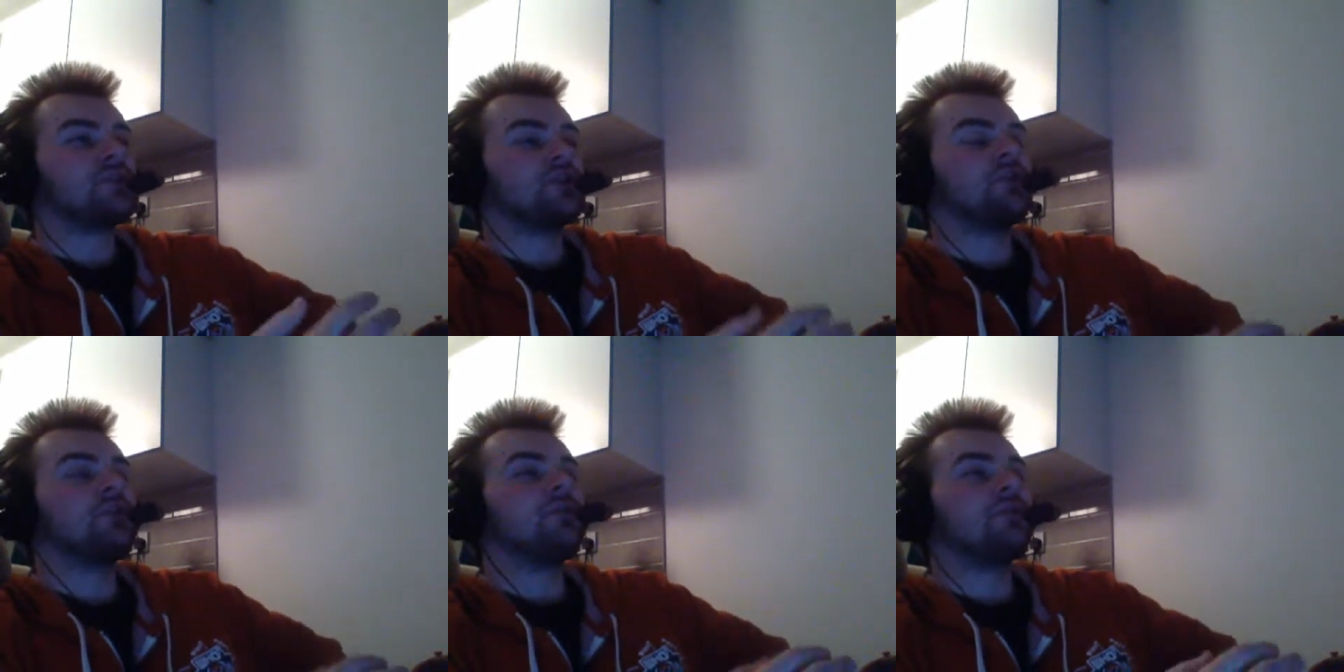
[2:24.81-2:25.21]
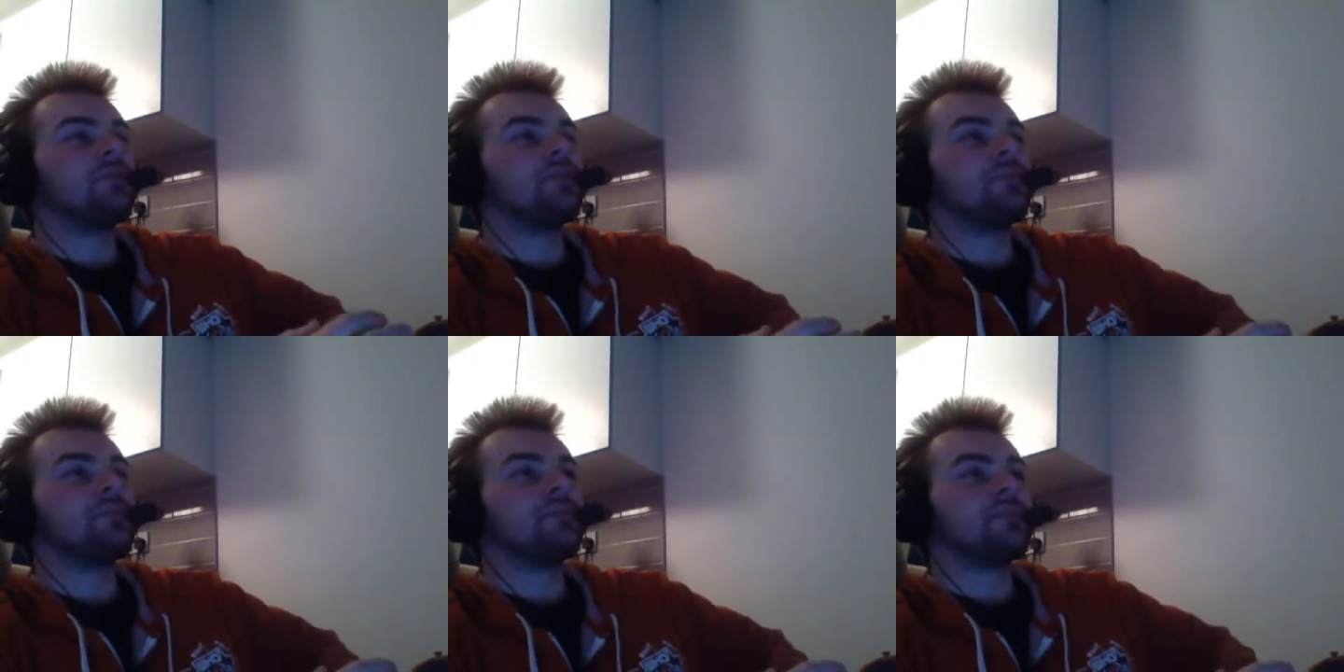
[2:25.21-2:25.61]
two of
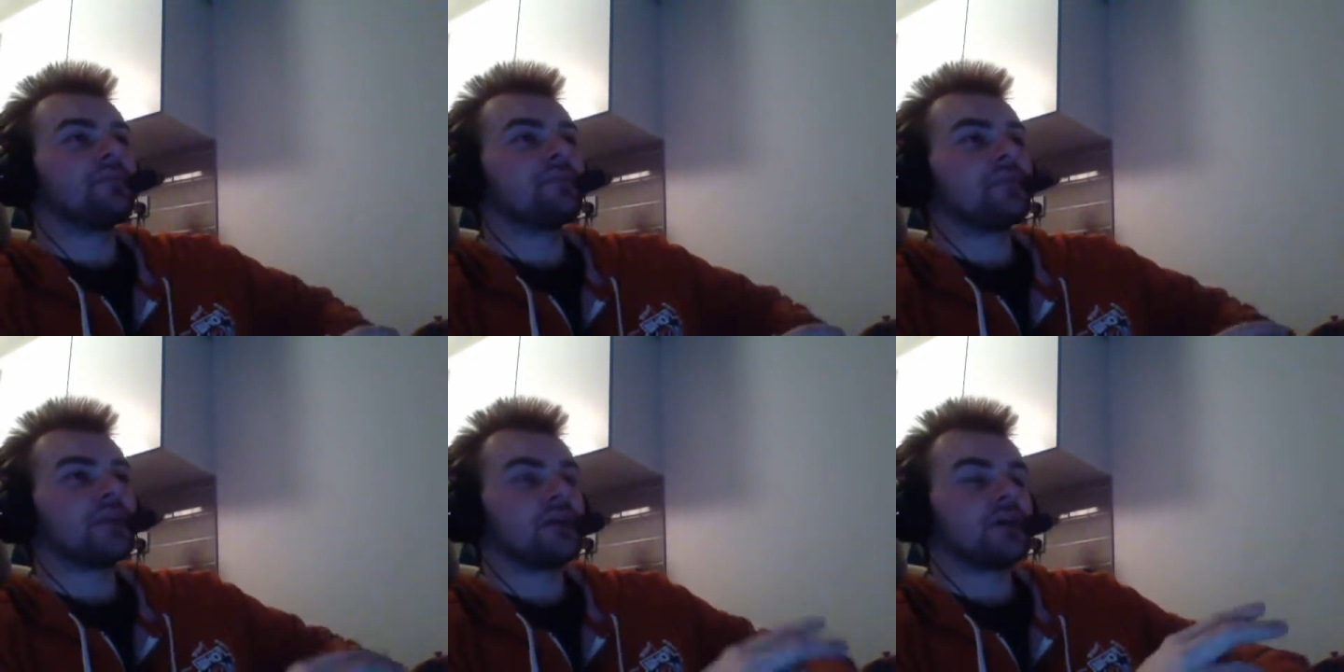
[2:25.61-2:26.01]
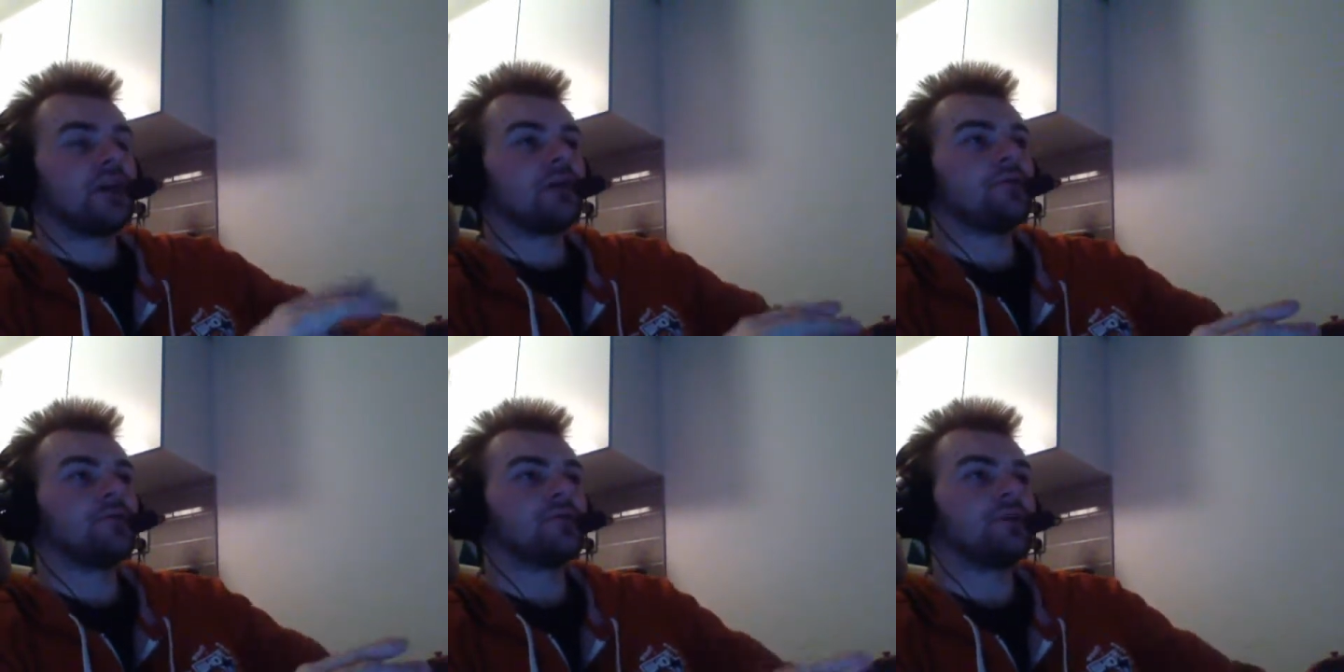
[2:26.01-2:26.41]
them
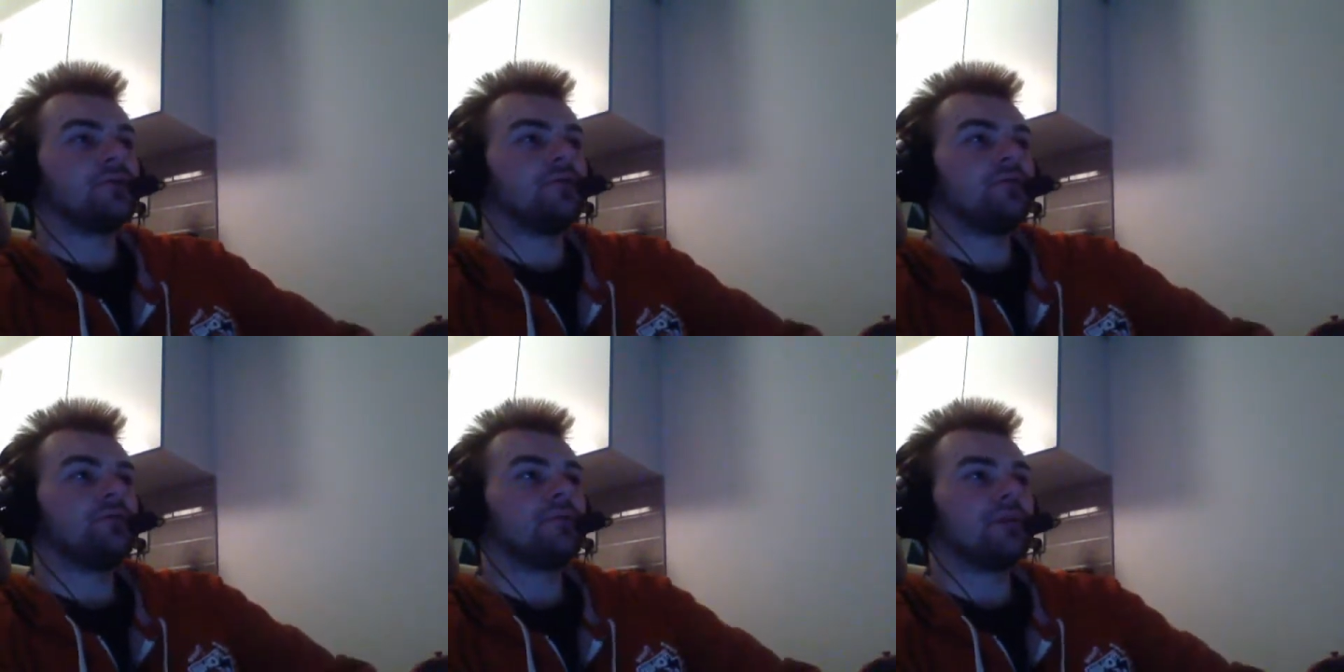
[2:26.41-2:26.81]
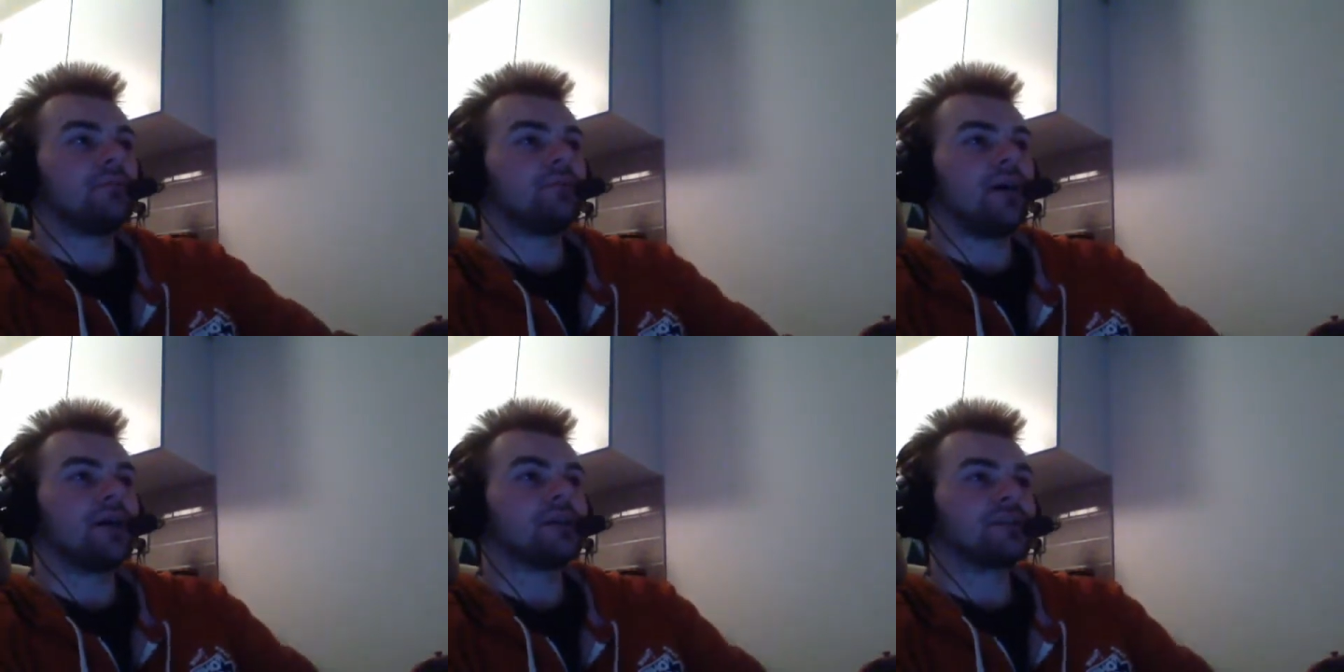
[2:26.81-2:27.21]
go to the
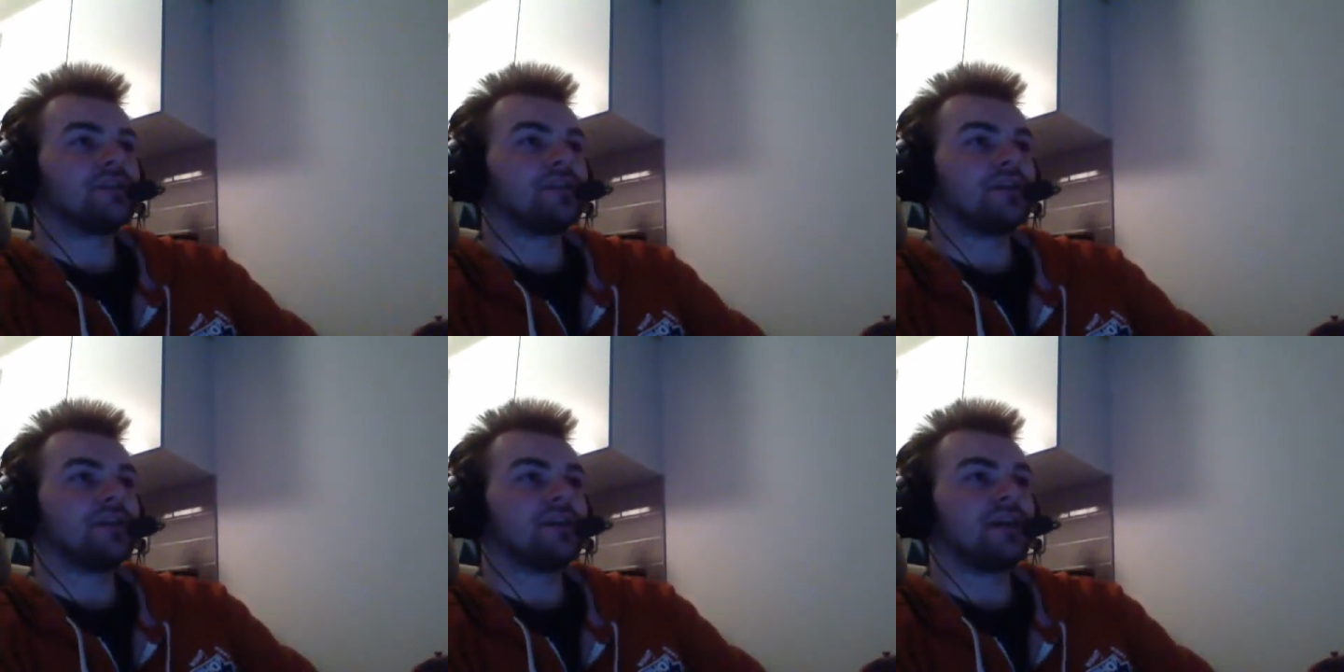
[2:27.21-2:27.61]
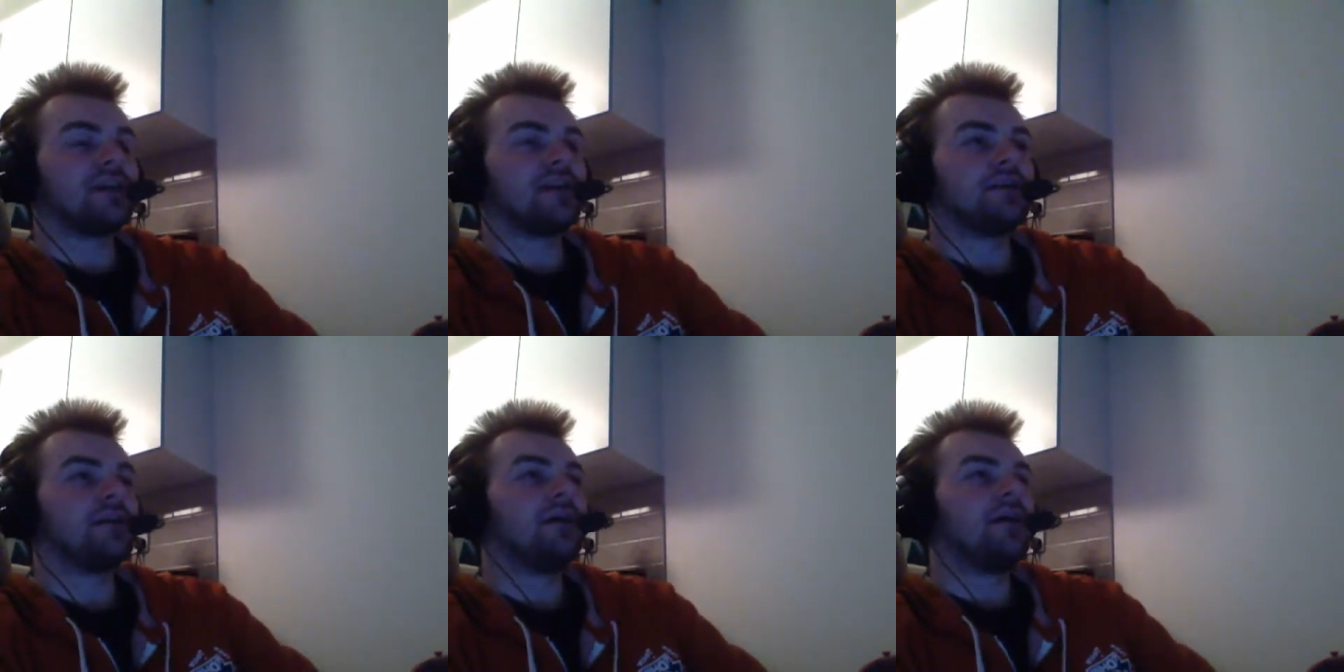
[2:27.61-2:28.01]
person that they
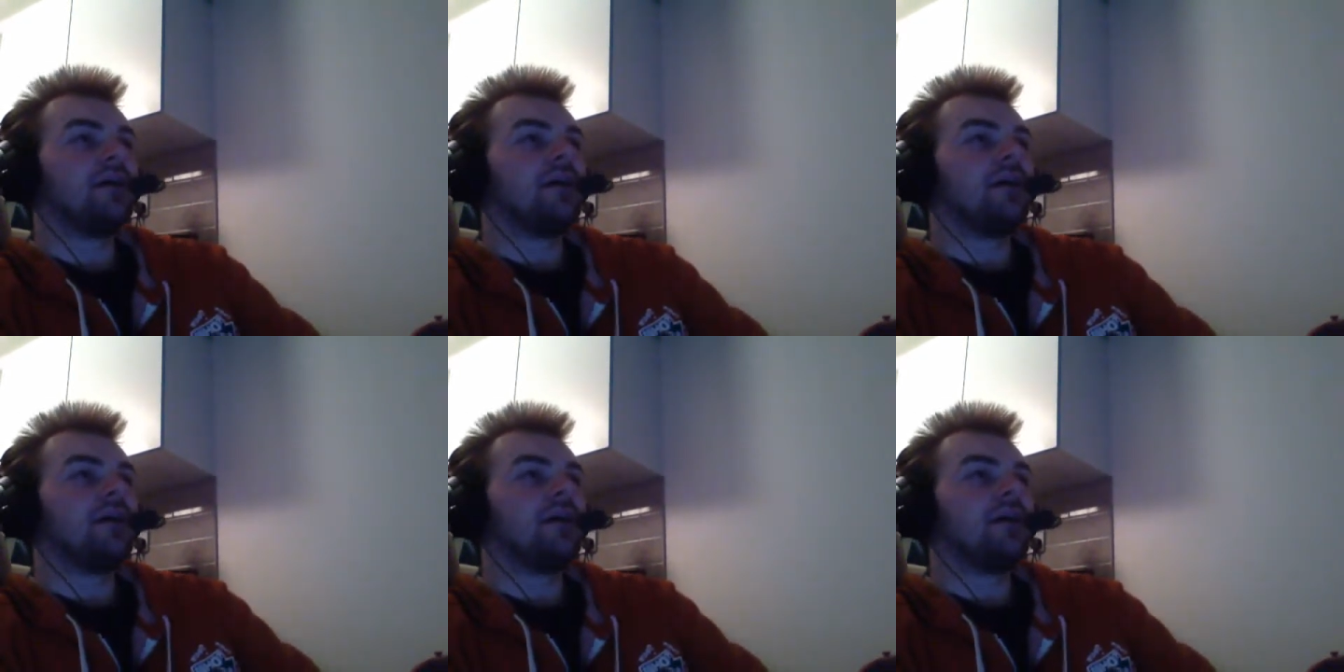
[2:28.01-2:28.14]
did.